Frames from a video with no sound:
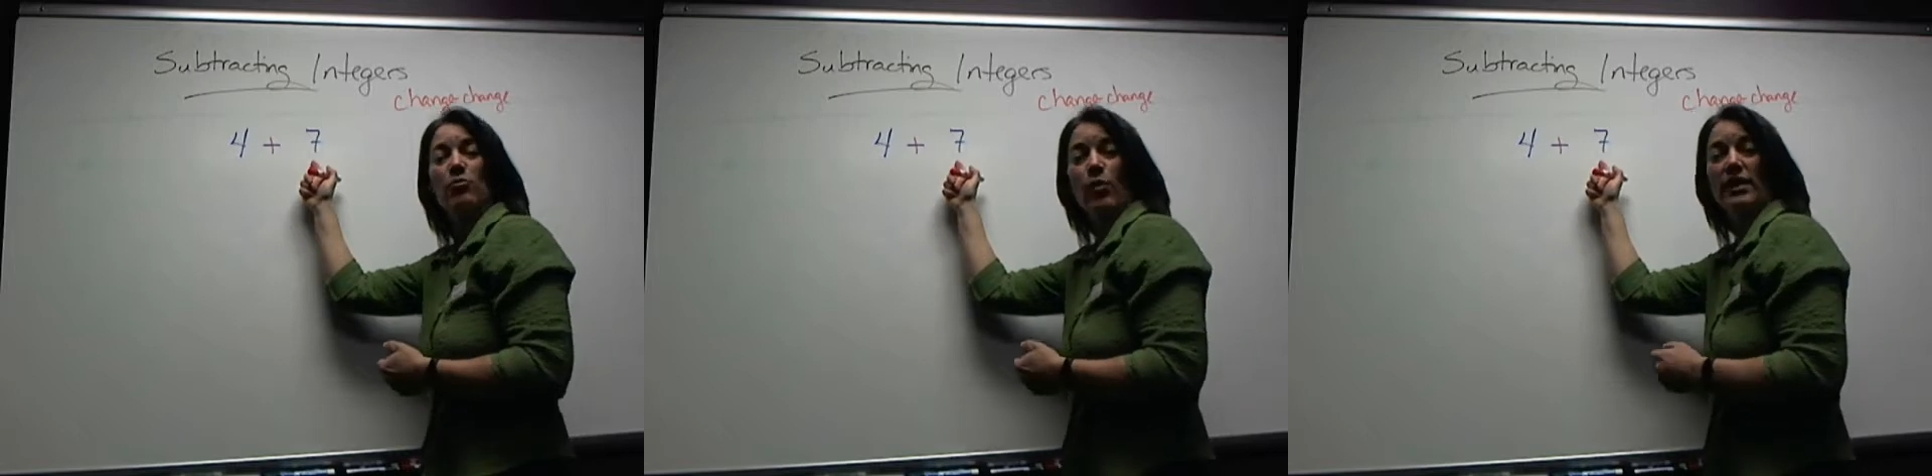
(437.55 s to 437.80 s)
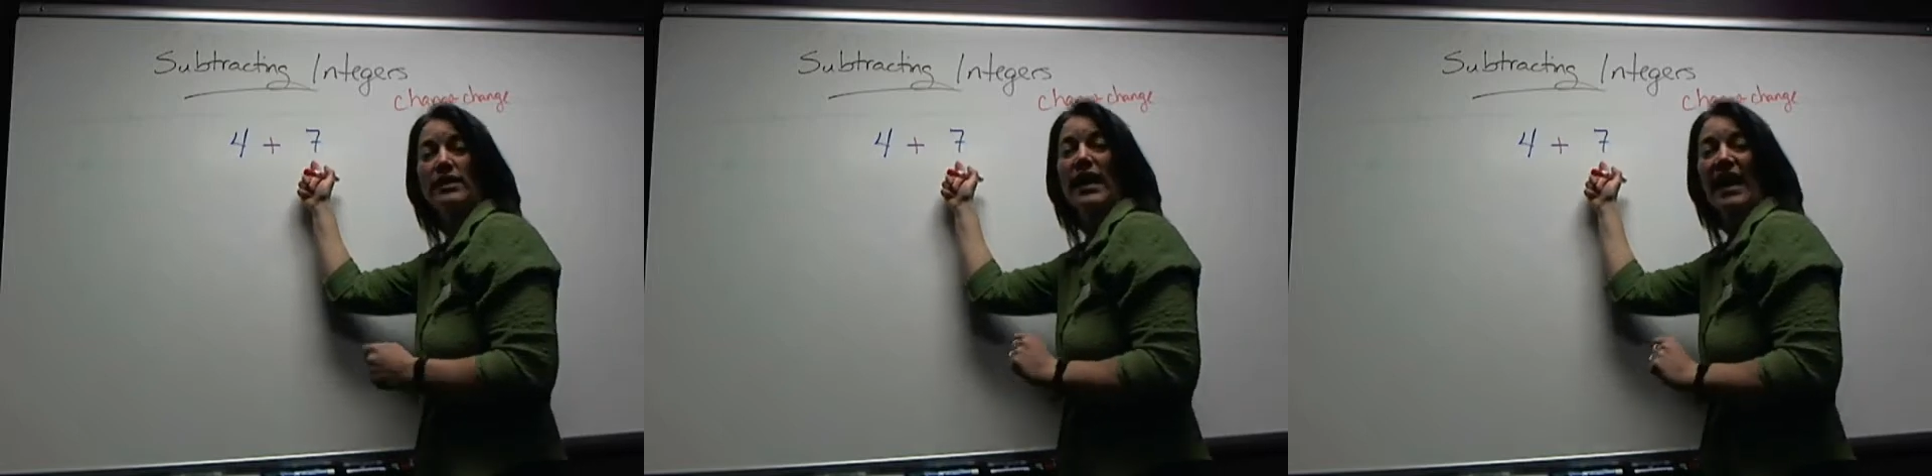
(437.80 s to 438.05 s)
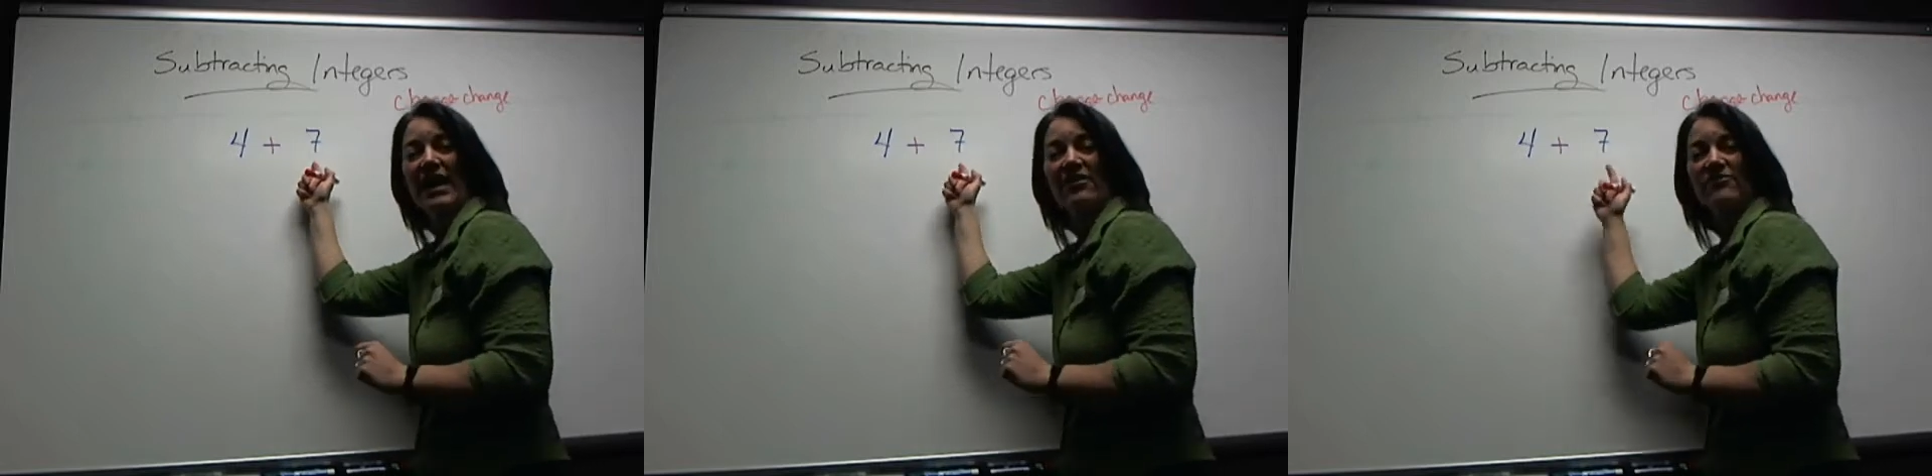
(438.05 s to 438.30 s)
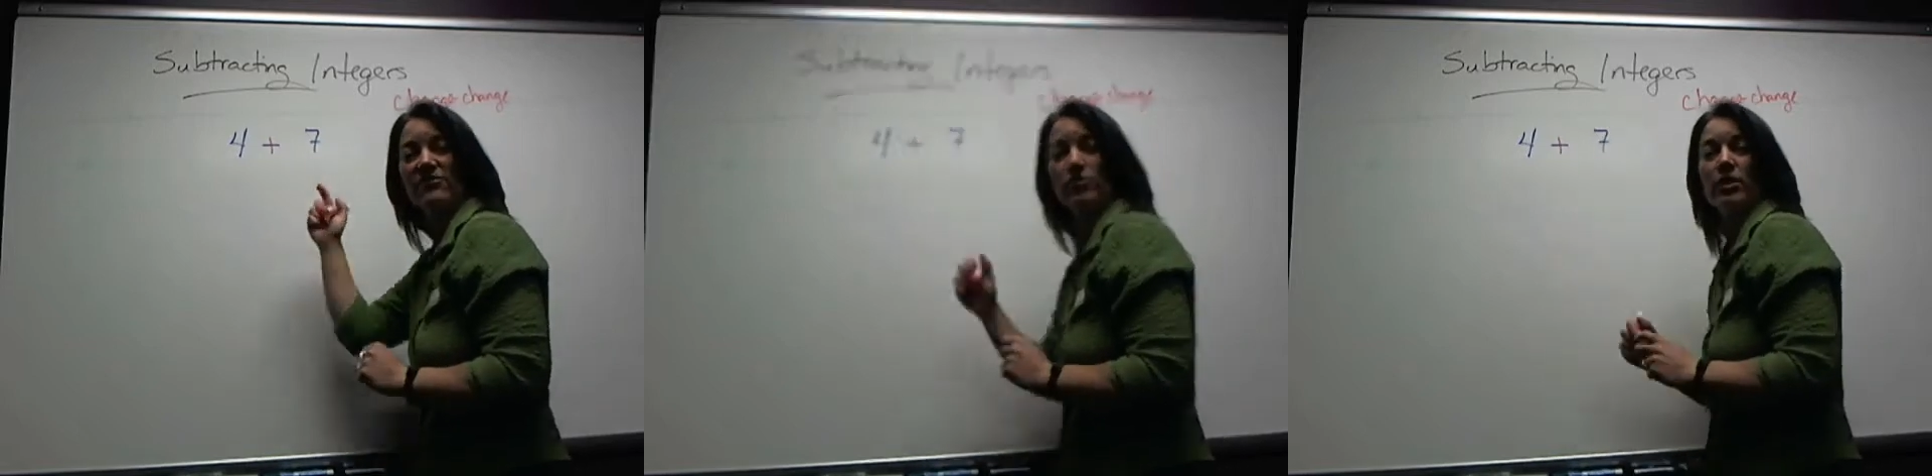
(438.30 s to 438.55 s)
right
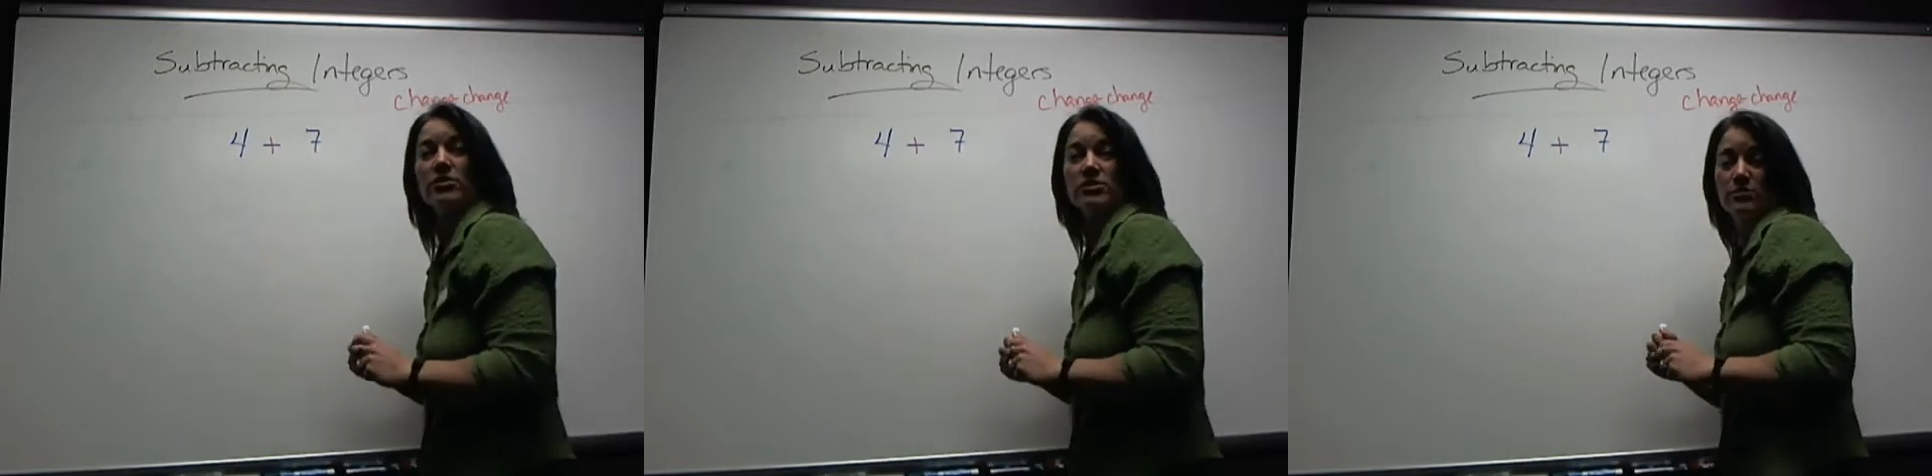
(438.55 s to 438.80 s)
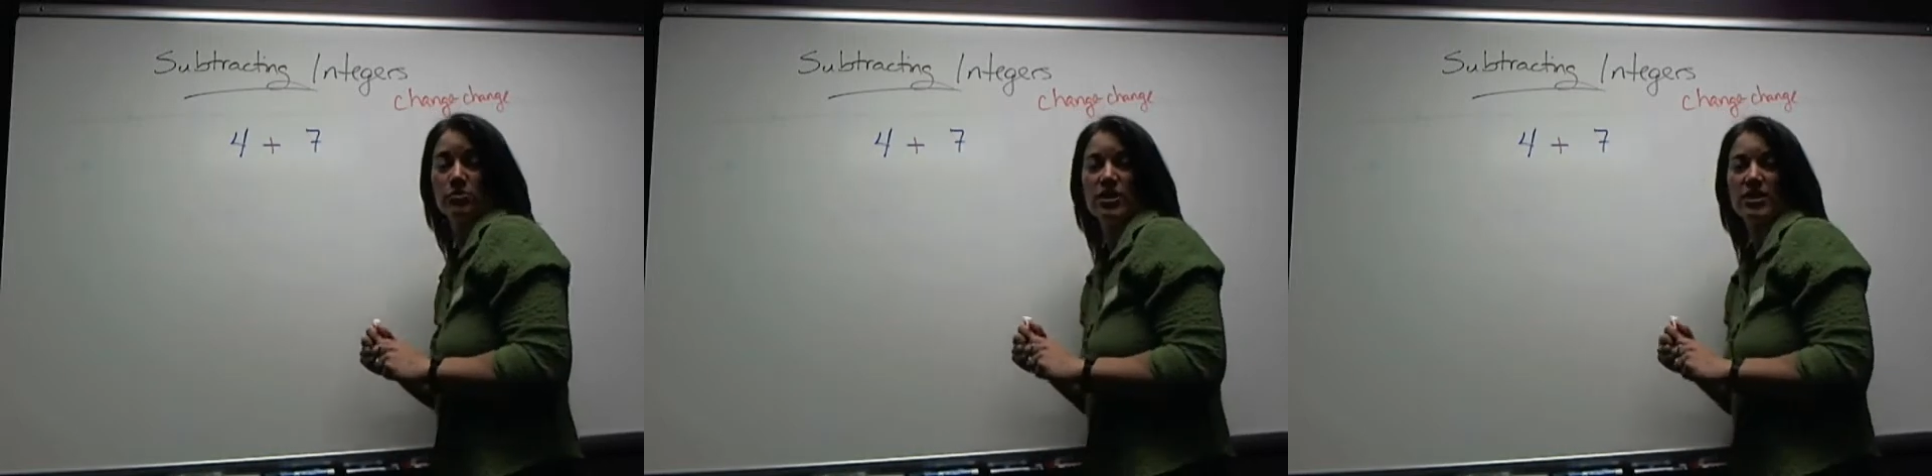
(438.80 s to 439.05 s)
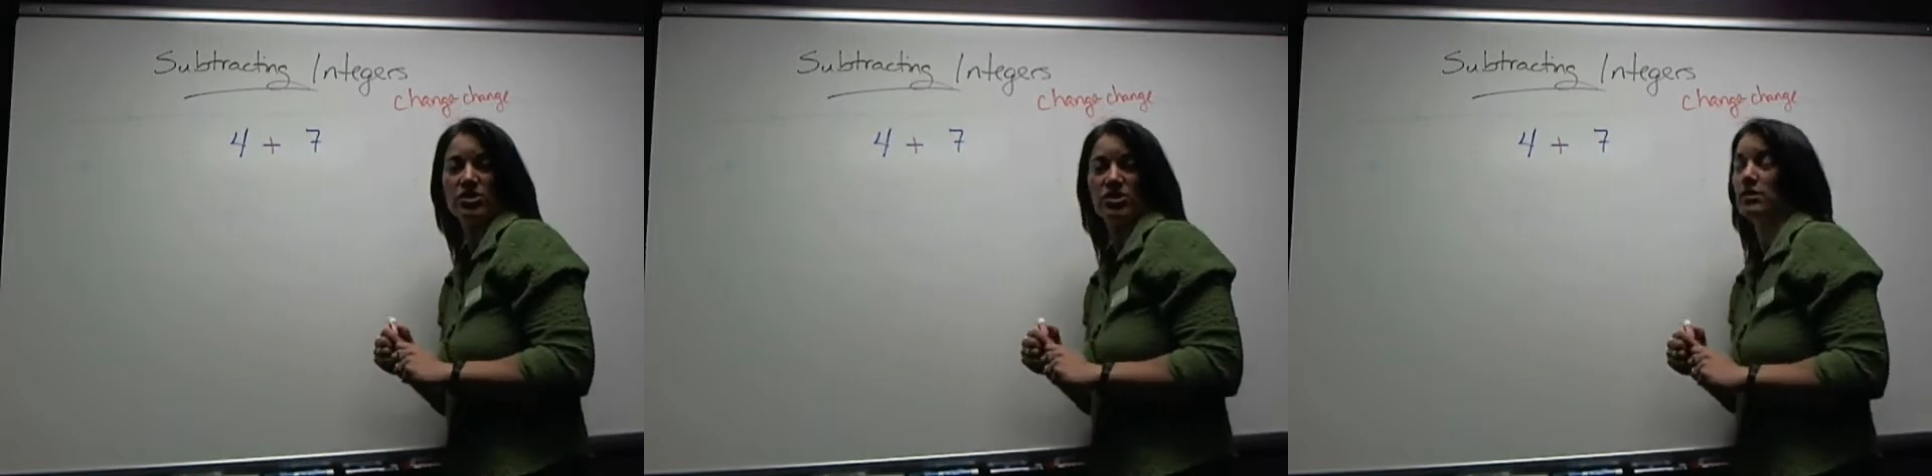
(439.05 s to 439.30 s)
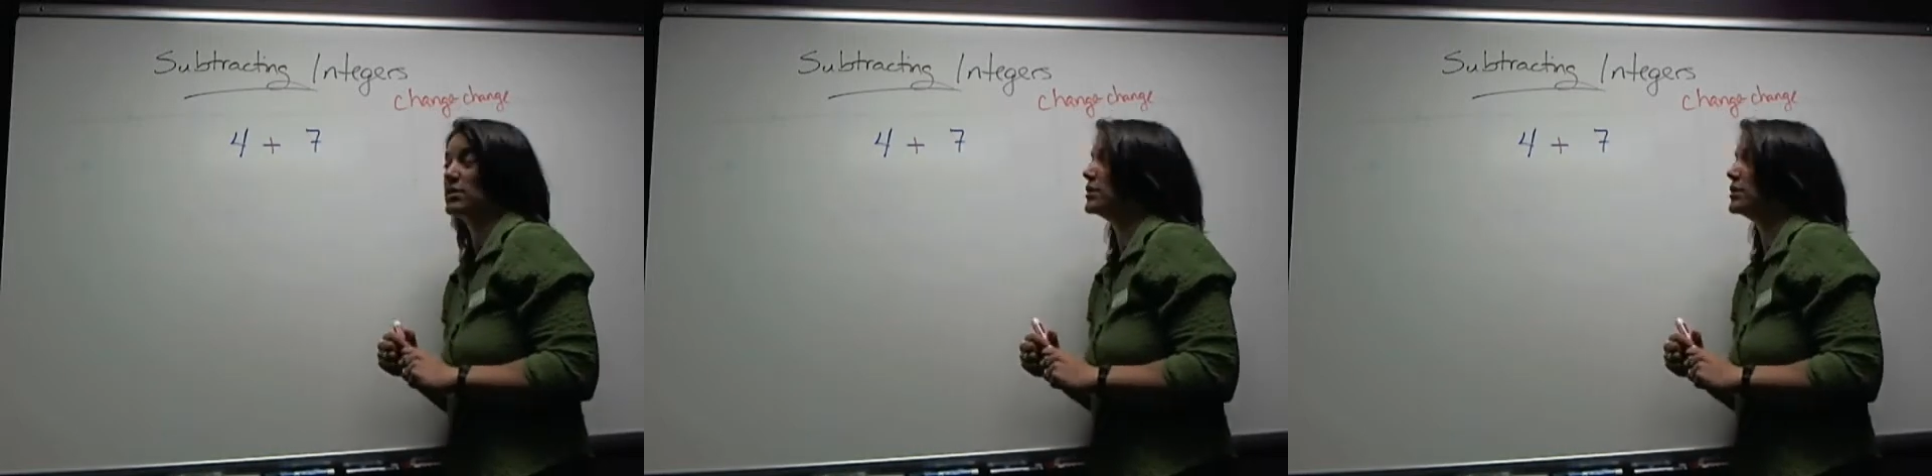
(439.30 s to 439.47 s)
after our subtraction.